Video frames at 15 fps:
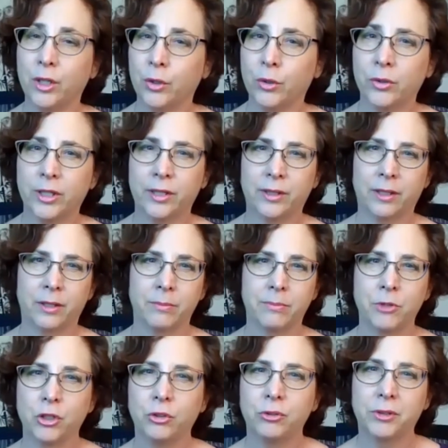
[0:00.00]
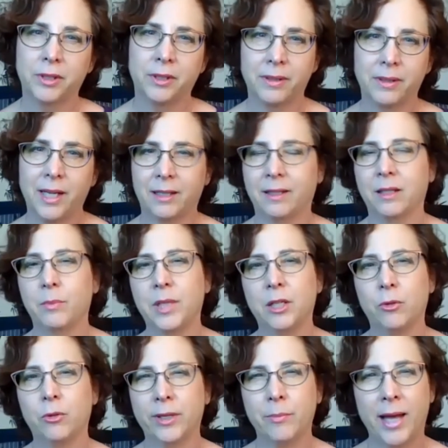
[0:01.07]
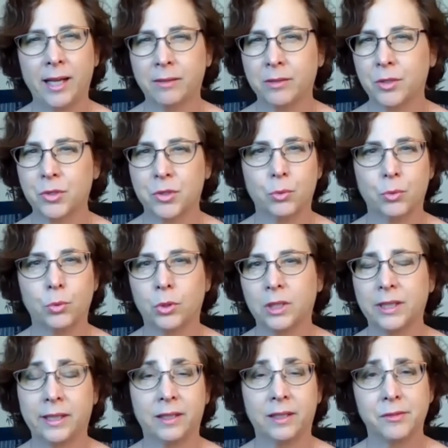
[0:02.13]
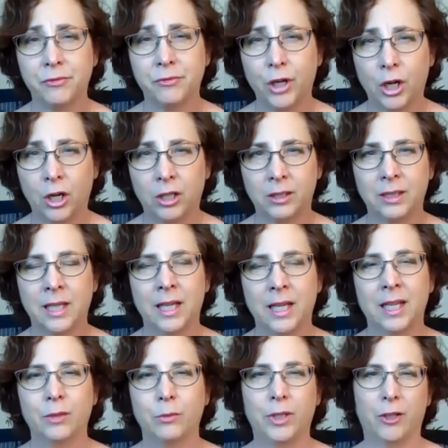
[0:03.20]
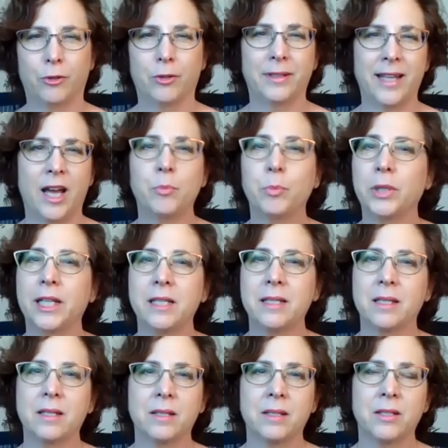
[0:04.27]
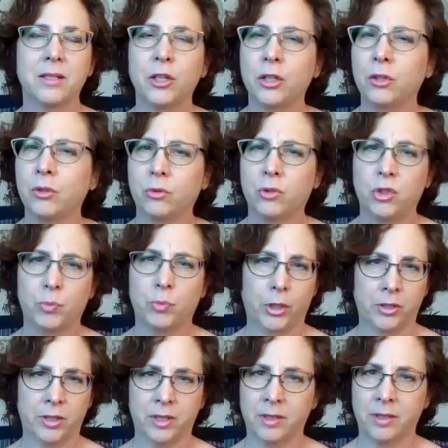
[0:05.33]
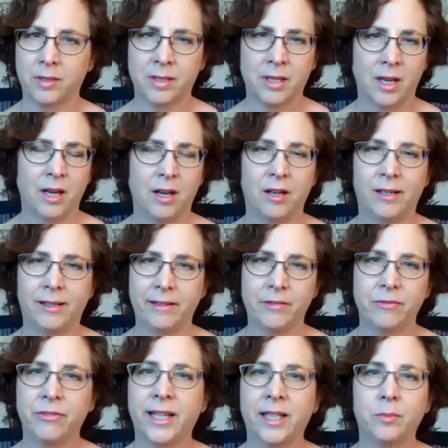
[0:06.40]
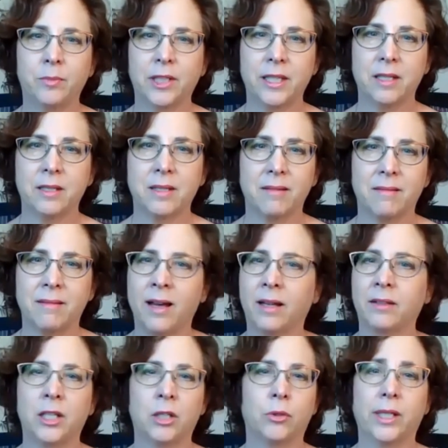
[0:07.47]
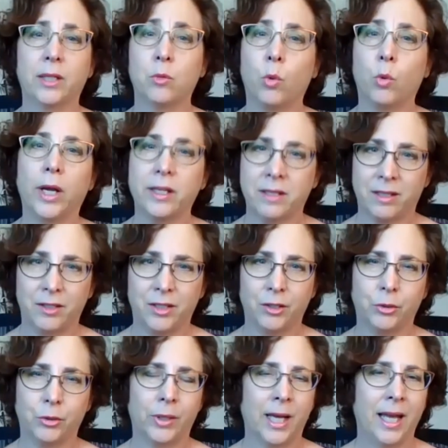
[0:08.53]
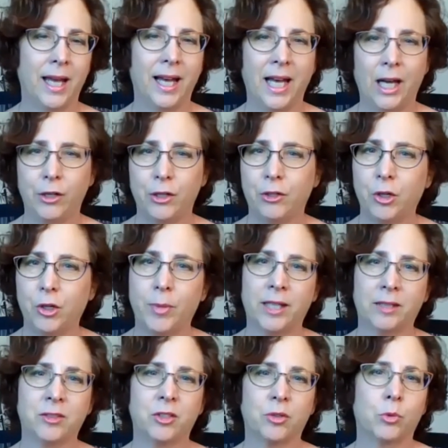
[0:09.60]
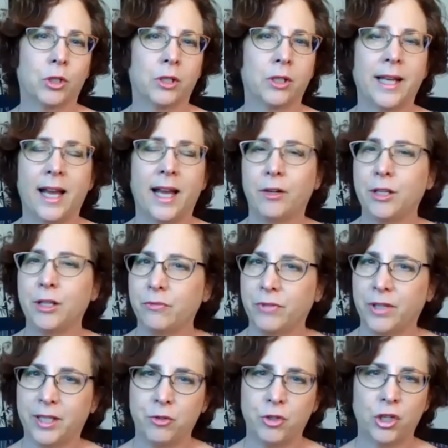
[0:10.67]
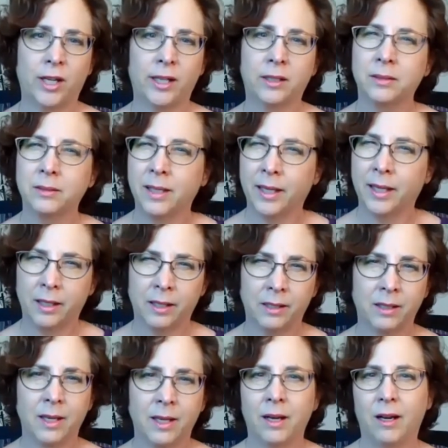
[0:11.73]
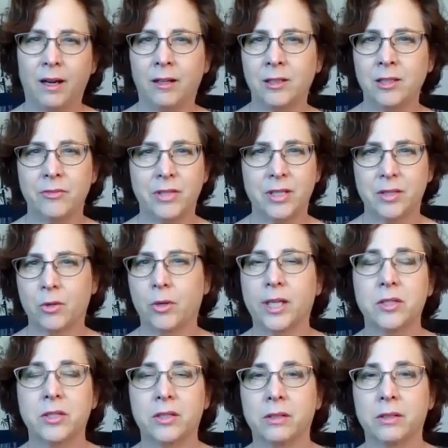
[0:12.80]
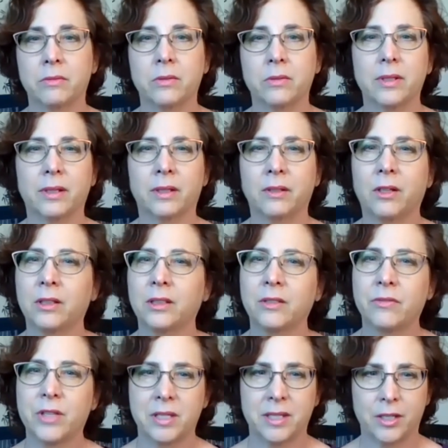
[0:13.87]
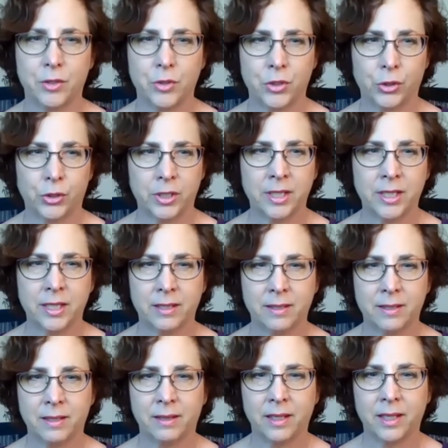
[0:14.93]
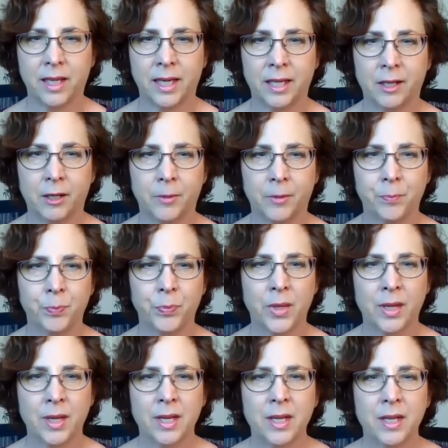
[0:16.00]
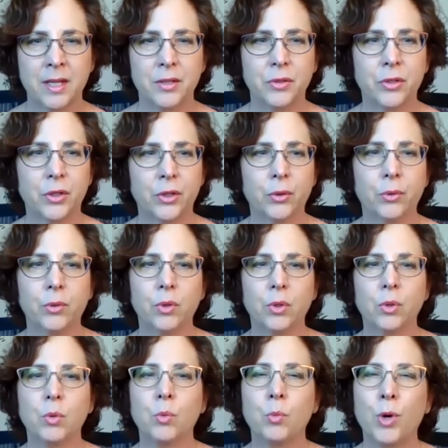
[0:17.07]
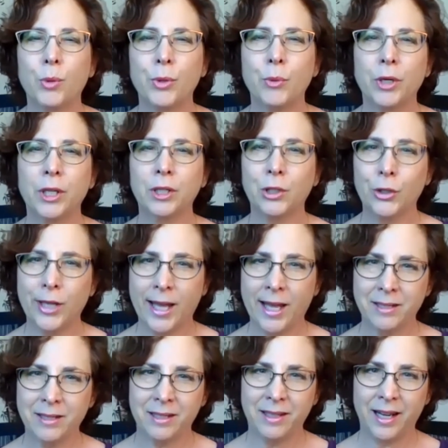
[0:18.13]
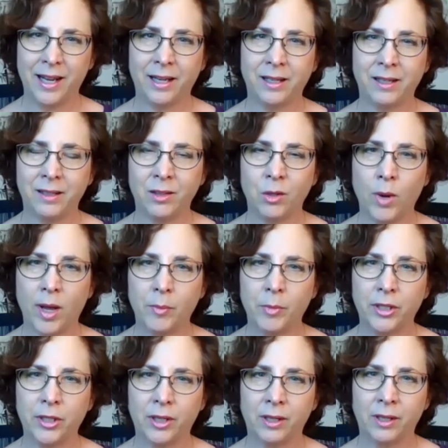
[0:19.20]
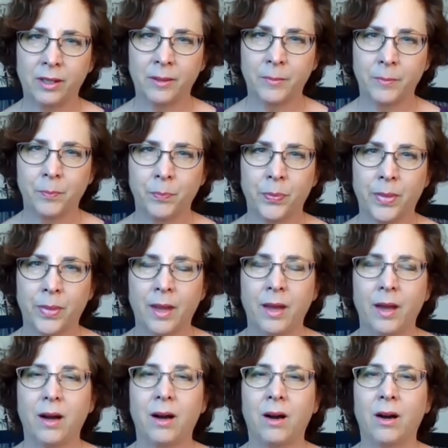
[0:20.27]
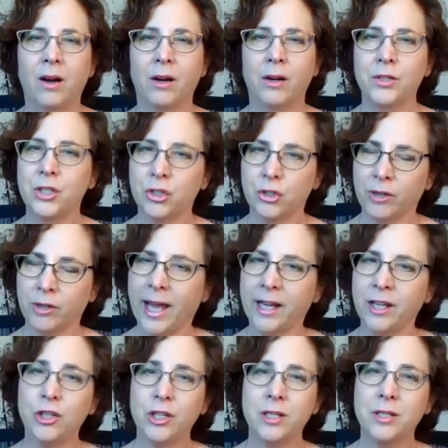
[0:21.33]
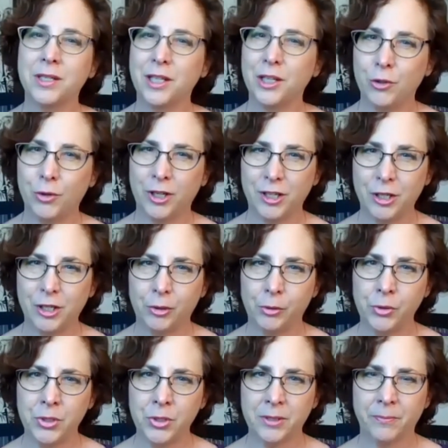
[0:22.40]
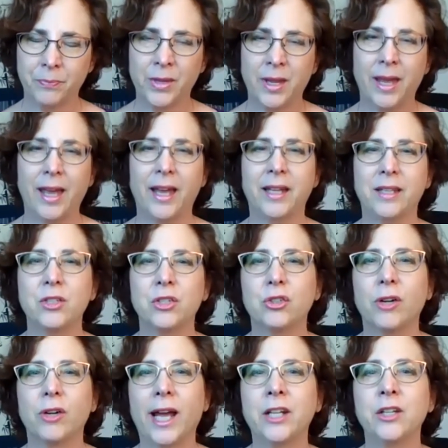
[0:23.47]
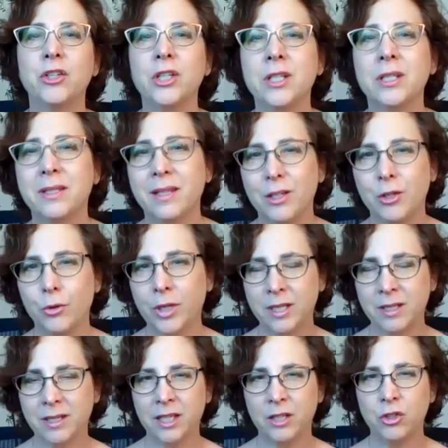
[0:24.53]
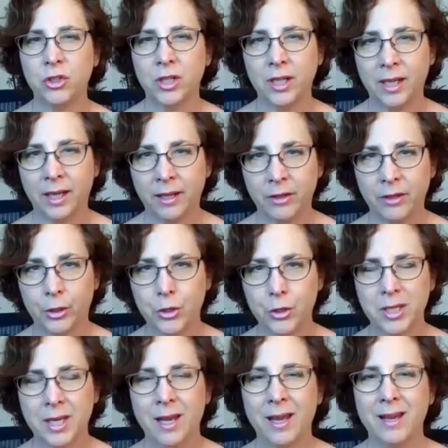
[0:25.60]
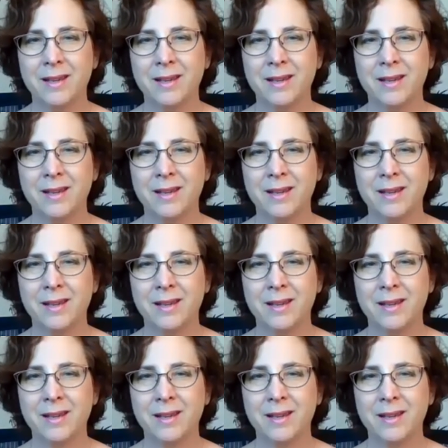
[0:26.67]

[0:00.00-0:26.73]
know that our children are not going to be going back to school in the fall. We know that that places huge burdens on families not knowing what to do. How do you go back to work? How do you find childcare? All of these questions and all of this uncertainty is in the air. So what we want to look at today in the webinar are strategies that you can use and strategies that you can teach to others